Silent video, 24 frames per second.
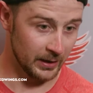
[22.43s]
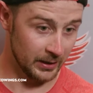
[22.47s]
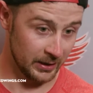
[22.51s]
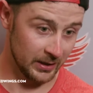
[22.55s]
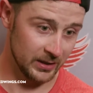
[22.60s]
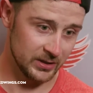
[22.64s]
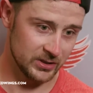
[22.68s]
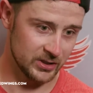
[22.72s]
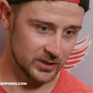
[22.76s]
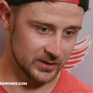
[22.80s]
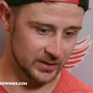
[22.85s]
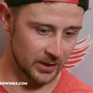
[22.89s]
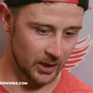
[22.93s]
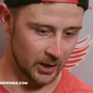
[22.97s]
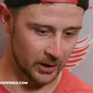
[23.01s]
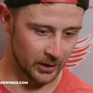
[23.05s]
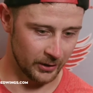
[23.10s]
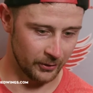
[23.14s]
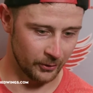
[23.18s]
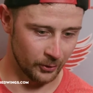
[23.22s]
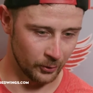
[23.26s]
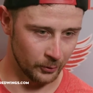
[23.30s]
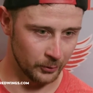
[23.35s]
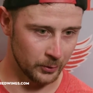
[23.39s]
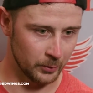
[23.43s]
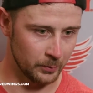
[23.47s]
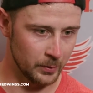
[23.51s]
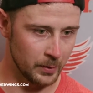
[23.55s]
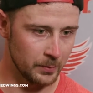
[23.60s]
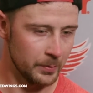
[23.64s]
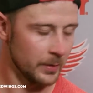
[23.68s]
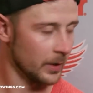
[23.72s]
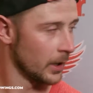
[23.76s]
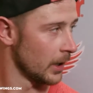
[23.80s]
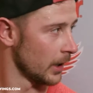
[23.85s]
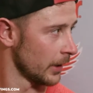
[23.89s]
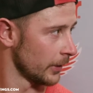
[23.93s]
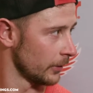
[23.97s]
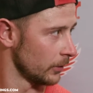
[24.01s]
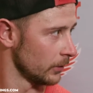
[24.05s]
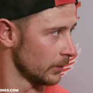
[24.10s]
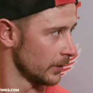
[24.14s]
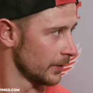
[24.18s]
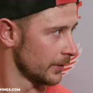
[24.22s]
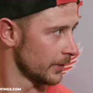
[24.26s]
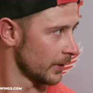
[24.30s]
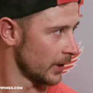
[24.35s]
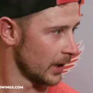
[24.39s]
it's just hard, to be behind all
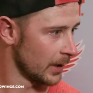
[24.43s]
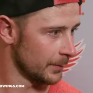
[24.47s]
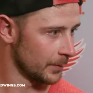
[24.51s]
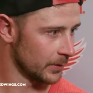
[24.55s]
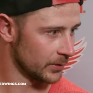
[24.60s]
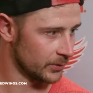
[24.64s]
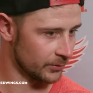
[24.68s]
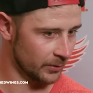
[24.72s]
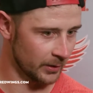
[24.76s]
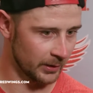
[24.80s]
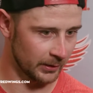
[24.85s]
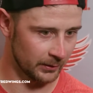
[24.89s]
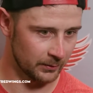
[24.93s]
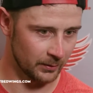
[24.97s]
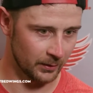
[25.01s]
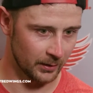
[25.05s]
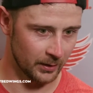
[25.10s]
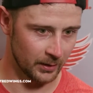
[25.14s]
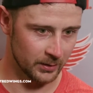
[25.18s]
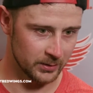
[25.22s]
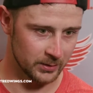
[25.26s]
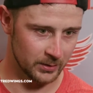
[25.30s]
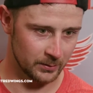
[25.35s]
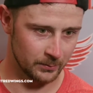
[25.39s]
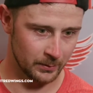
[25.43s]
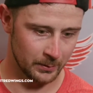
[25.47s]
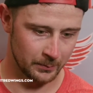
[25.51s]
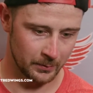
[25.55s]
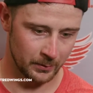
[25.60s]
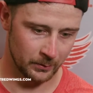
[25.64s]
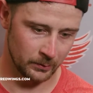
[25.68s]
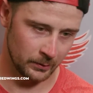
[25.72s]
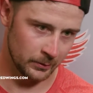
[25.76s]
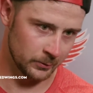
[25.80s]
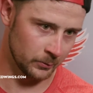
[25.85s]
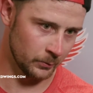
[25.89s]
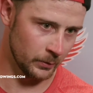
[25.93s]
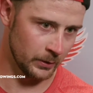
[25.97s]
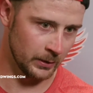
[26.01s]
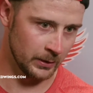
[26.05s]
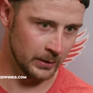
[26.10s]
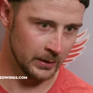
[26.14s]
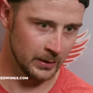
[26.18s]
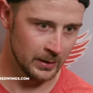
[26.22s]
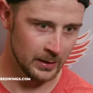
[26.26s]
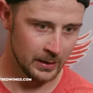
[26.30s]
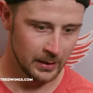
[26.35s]
the time and trying to catch up. I mean, we.